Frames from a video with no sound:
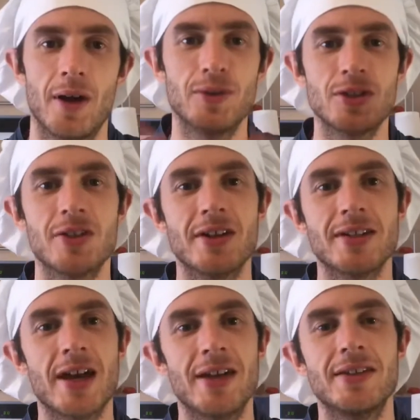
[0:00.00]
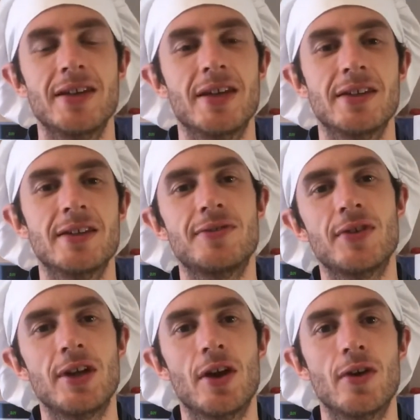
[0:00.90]
would just like to add at the end of this
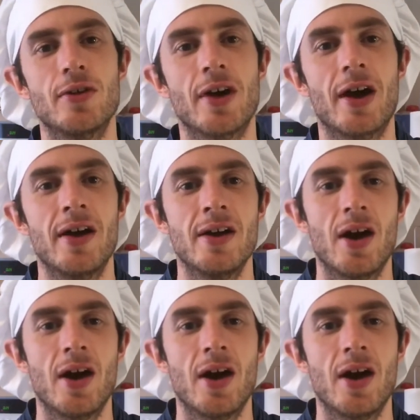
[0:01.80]
video that